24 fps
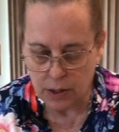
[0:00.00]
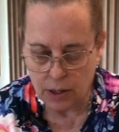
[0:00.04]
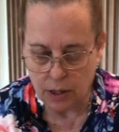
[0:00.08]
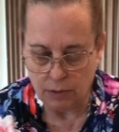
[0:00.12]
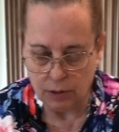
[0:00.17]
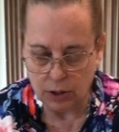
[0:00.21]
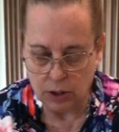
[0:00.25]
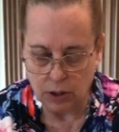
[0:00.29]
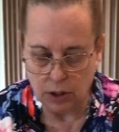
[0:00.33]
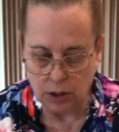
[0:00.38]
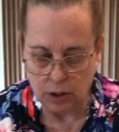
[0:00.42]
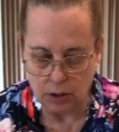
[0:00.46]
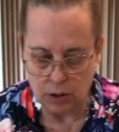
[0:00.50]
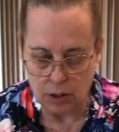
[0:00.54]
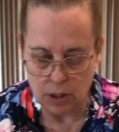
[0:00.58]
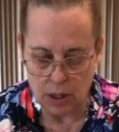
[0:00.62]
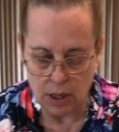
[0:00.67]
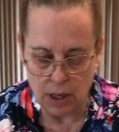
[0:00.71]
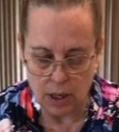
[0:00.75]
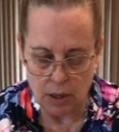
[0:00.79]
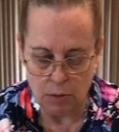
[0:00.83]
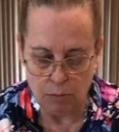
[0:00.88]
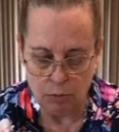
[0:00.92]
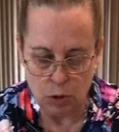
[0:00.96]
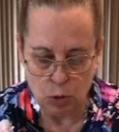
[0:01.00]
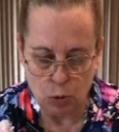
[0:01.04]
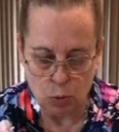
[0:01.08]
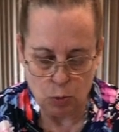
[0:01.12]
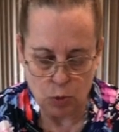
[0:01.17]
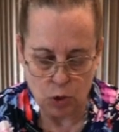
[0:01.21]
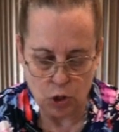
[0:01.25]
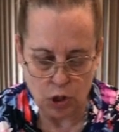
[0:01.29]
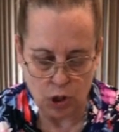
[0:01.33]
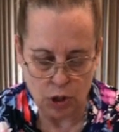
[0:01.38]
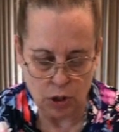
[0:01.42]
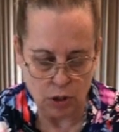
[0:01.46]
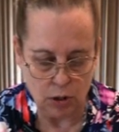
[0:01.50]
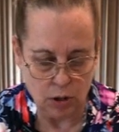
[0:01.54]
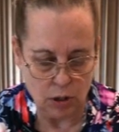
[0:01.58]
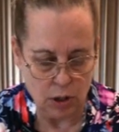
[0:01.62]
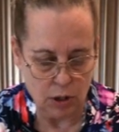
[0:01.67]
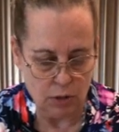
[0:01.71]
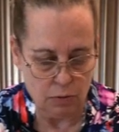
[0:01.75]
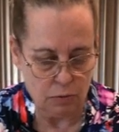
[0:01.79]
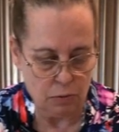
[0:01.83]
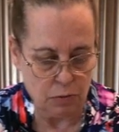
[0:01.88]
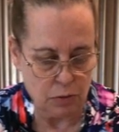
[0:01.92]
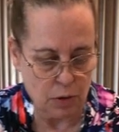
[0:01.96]
have a little time to chill
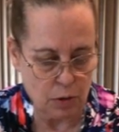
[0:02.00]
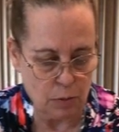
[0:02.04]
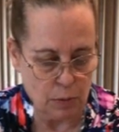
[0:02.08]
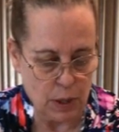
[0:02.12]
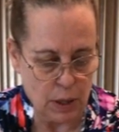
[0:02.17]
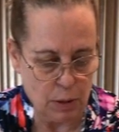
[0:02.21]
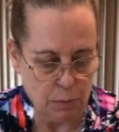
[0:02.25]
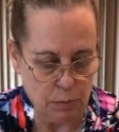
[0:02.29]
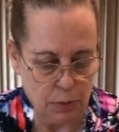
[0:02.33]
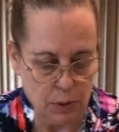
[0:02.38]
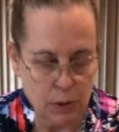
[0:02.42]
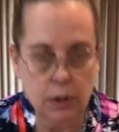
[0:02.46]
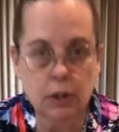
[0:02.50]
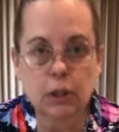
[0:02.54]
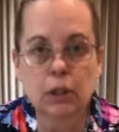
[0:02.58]
and firm up,